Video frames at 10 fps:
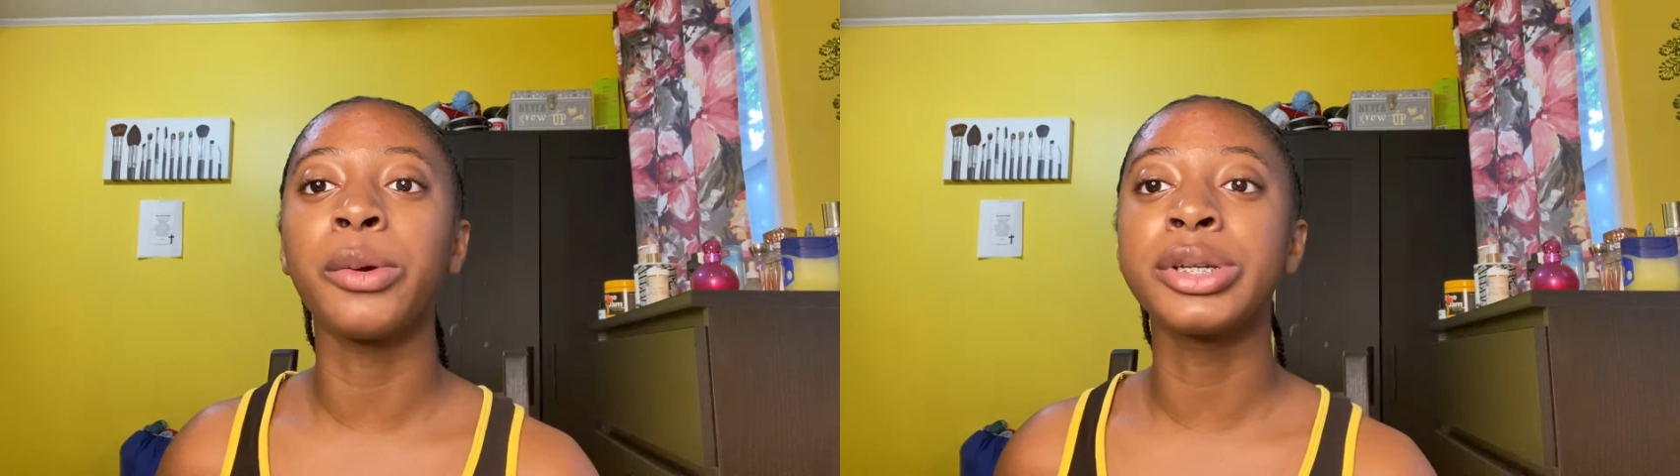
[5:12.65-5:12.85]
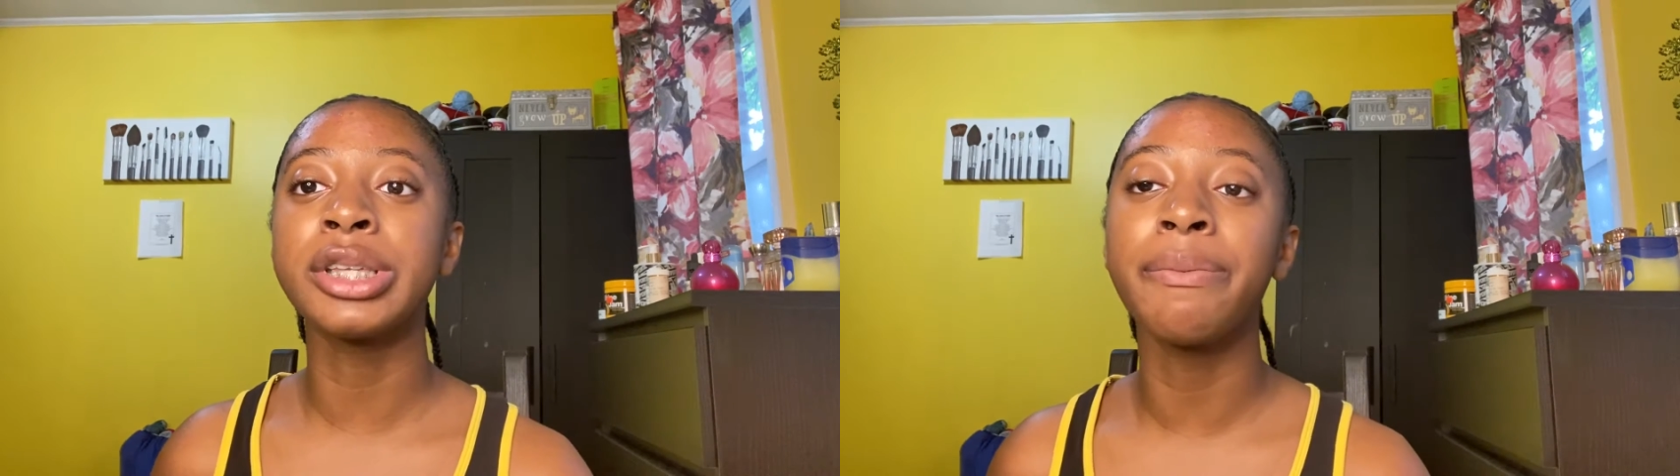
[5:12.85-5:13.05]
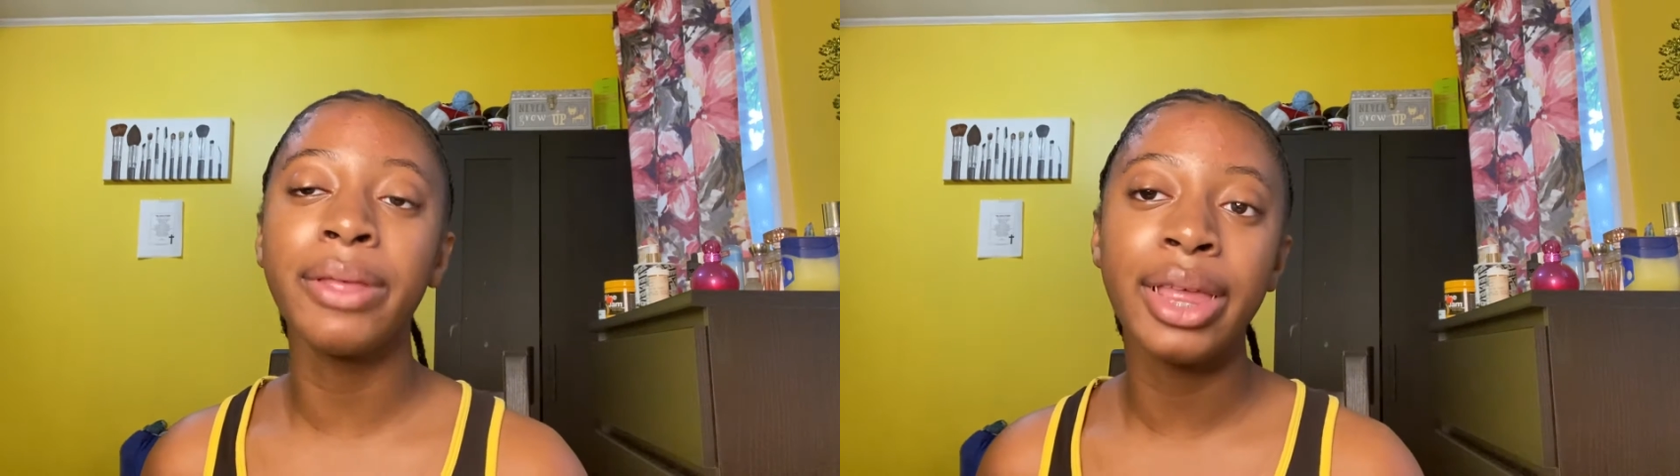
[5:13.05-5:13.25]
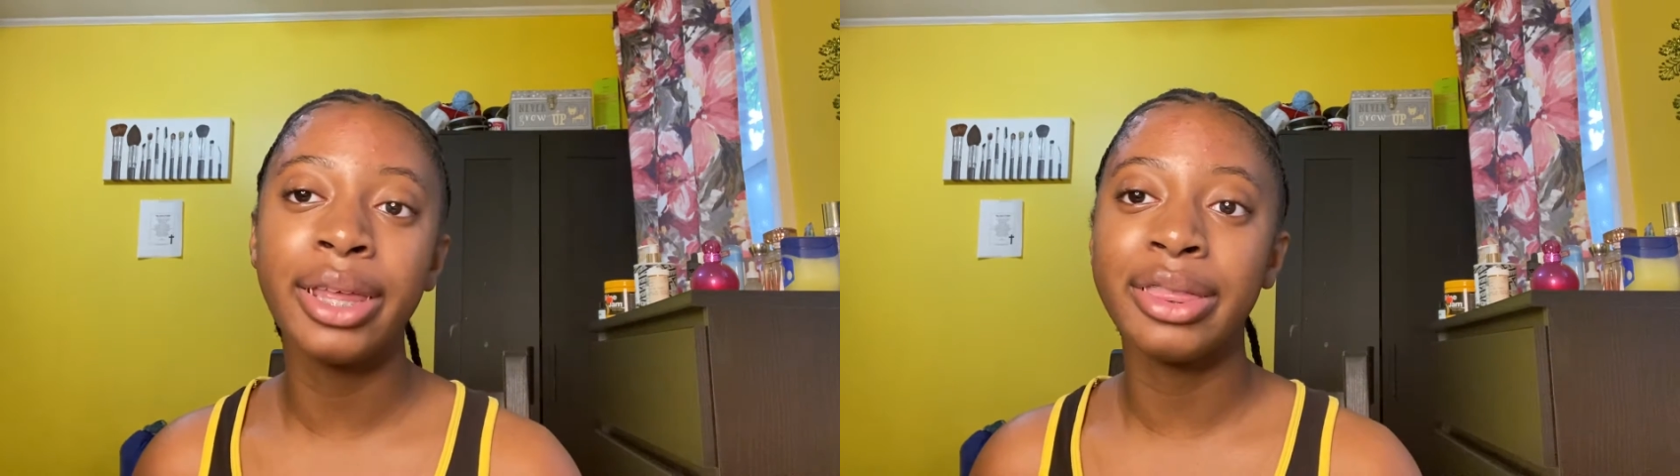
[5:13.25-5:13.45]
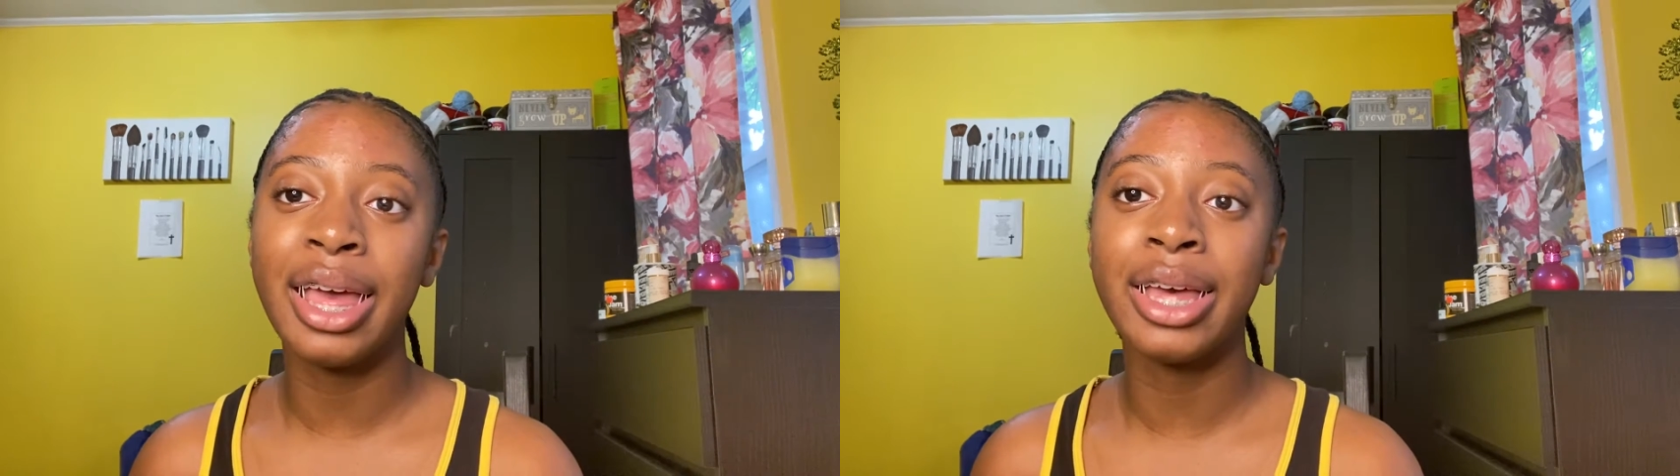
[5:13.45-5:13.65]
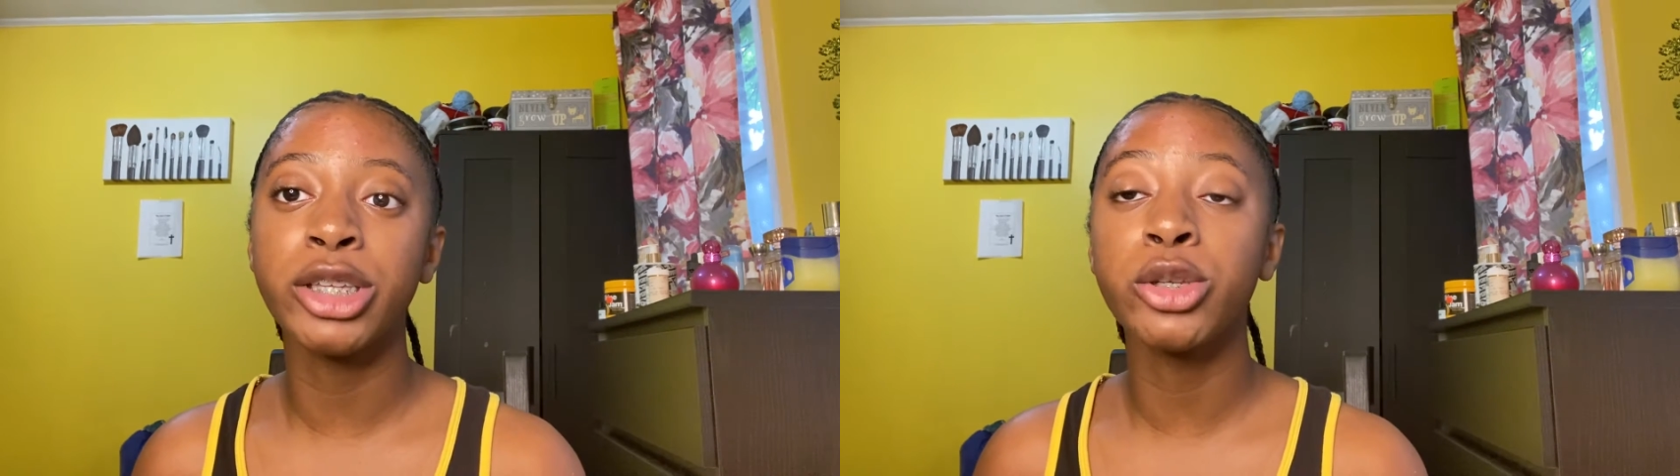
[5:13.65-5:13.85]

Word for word: or something like that.